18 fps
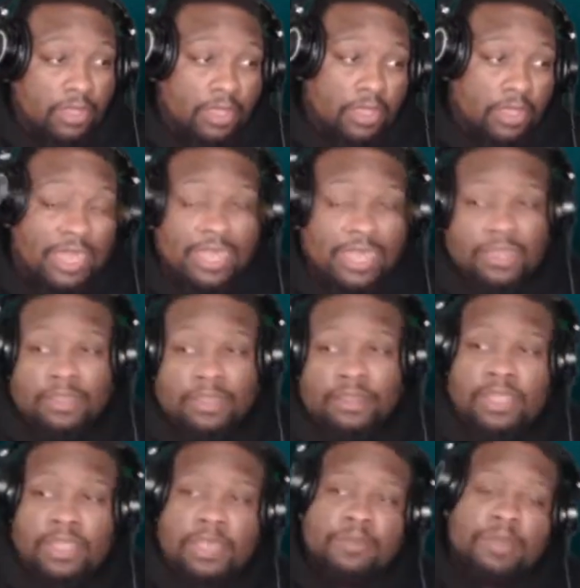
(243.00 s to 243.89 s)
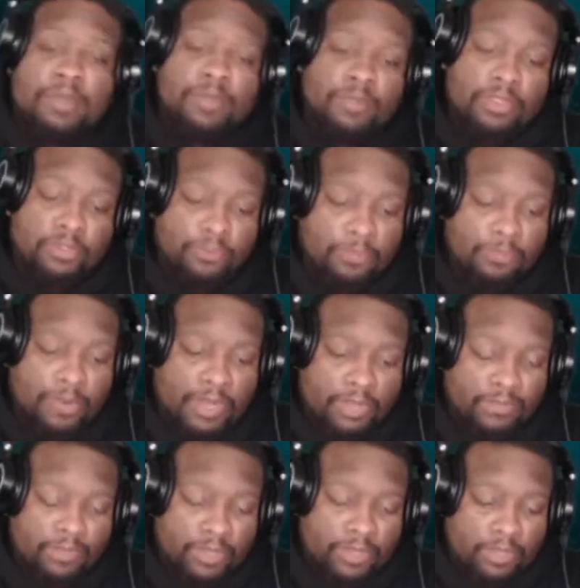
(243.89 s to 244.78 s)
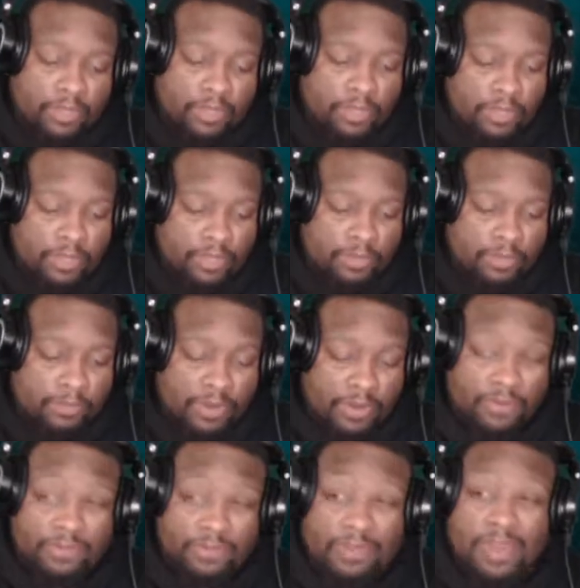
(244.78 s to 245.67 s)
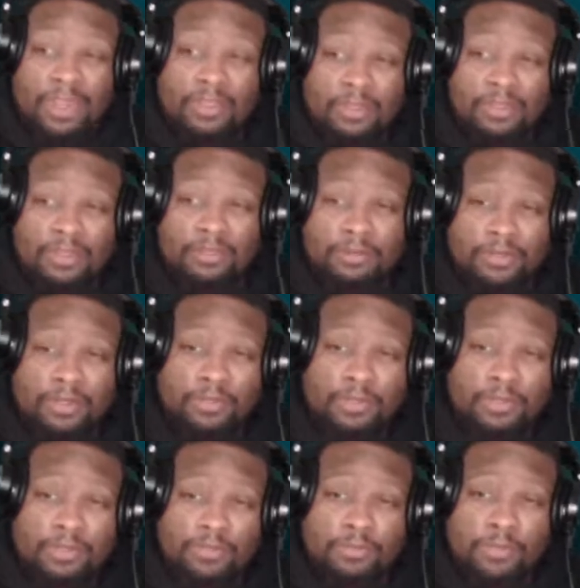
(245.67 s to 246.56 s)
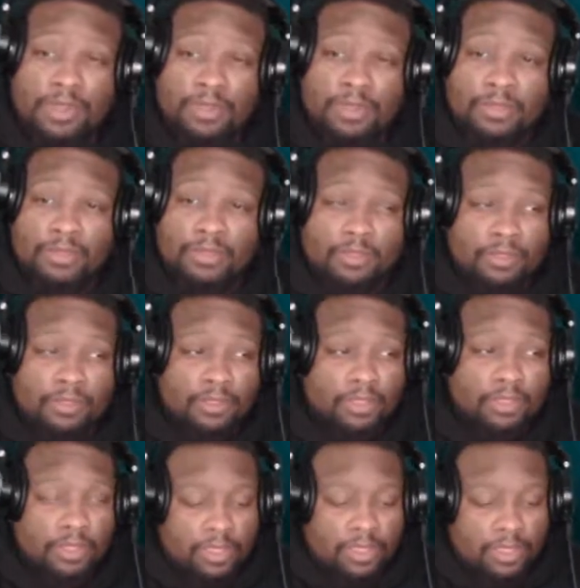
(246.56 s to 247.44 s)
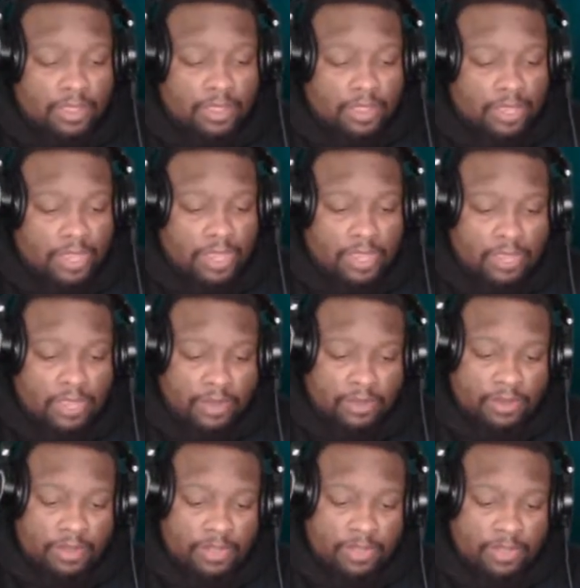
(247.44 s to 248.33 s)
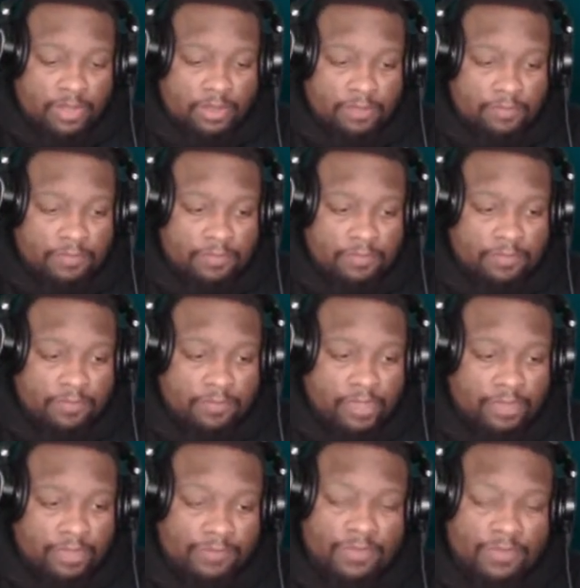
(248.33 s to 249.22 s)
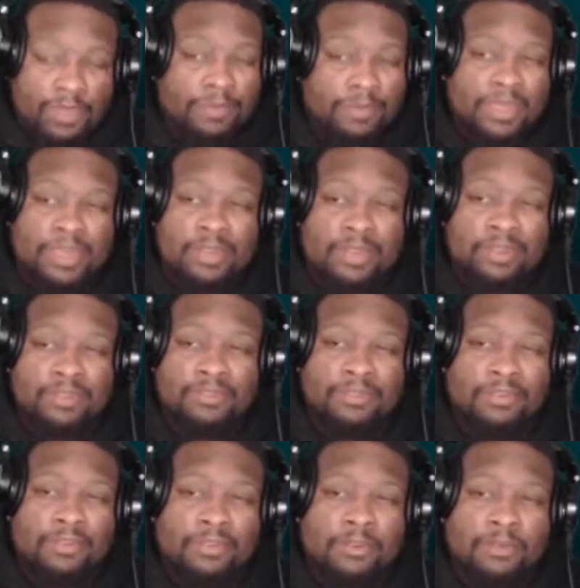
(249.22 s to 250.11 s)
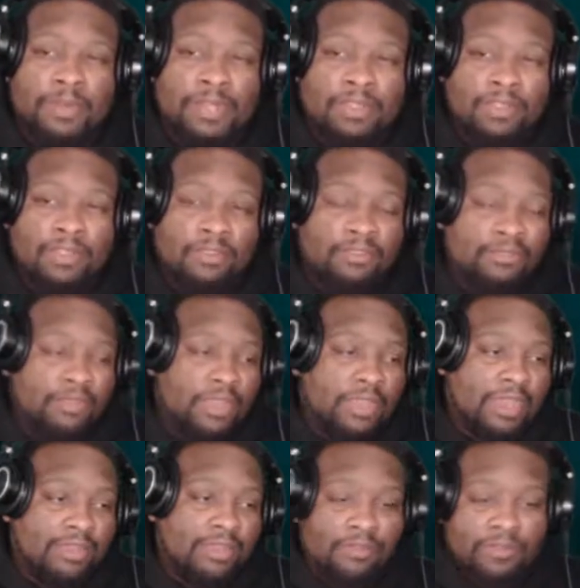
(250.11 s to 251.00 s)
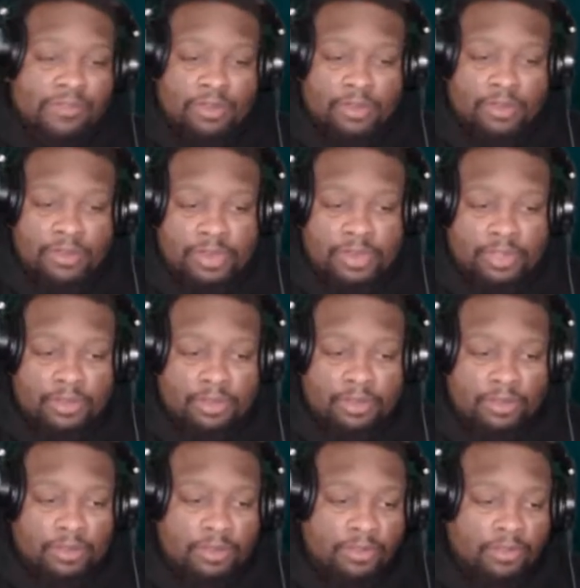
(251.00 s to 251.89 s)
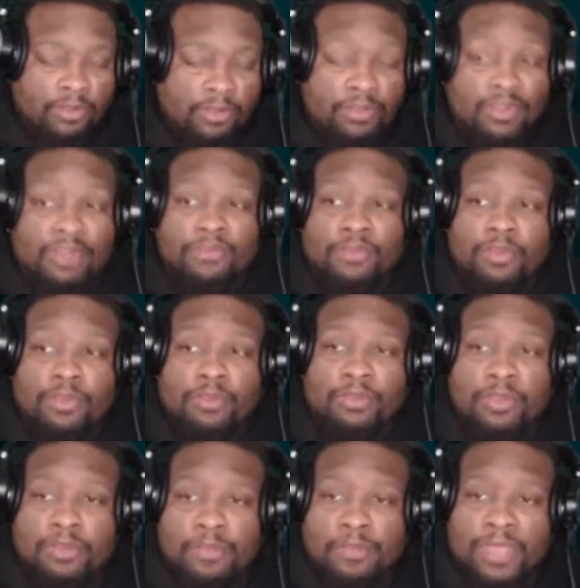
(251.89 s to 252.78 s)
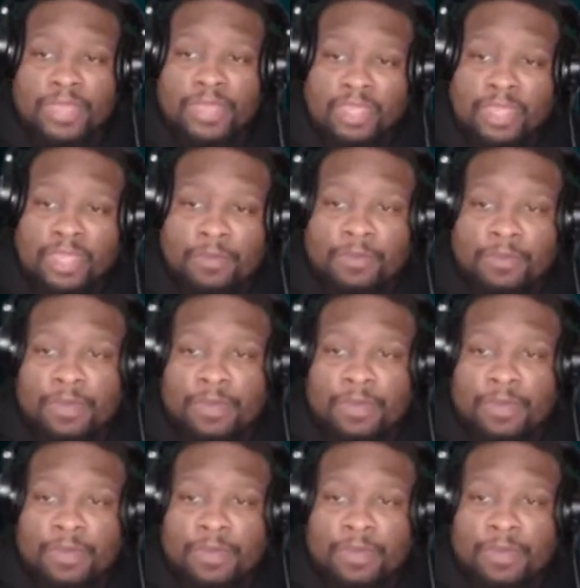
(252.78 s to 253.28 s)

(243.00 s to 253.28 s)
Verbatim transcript: I uh, came out with this project uh, March 9th of this month, and um, if anybody doesn't know about this, if you guys haven't heard it, you know you could definitely go to the Bandcamp.